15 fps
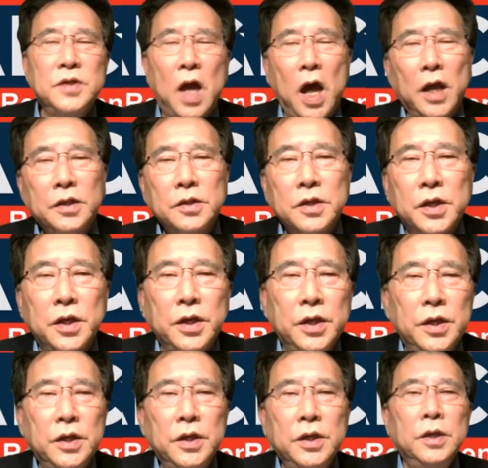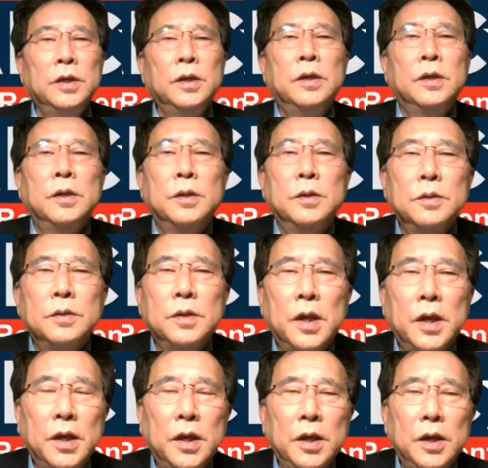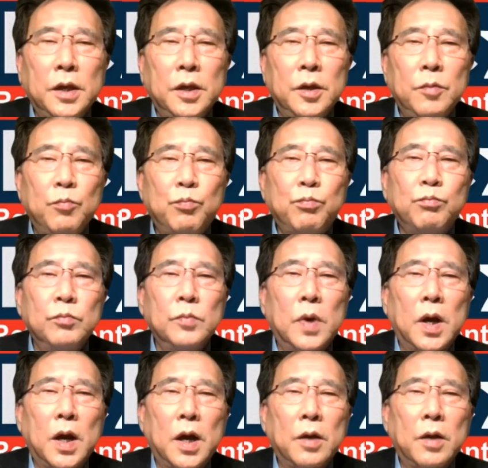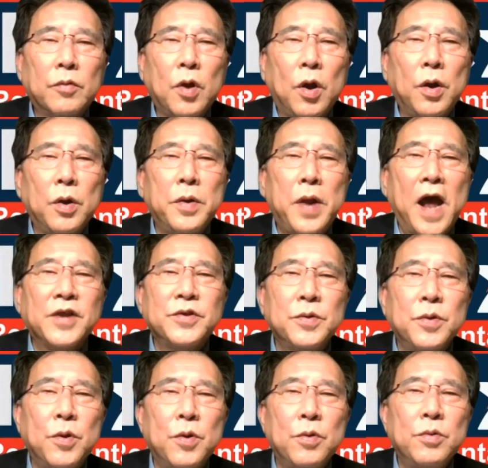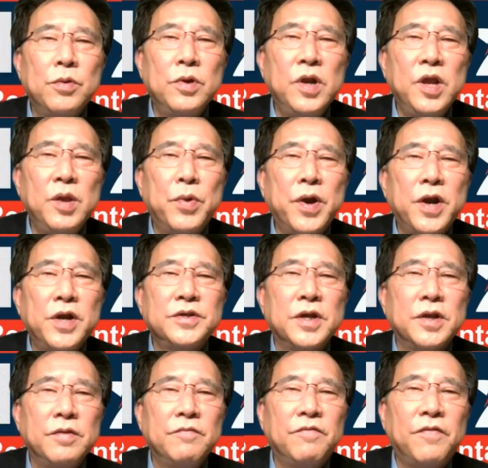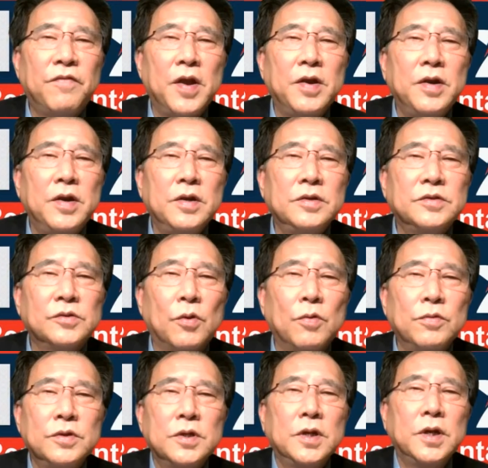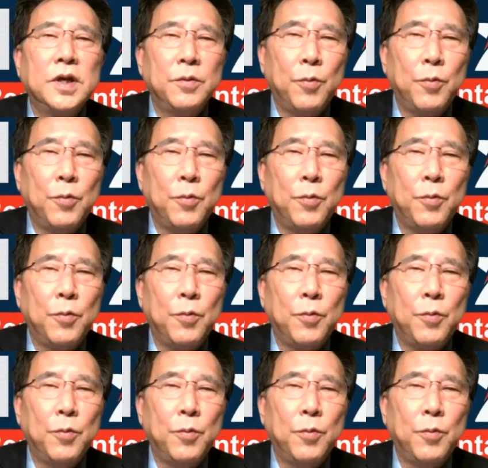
not the the uh, called National Liberation Front soldier? No,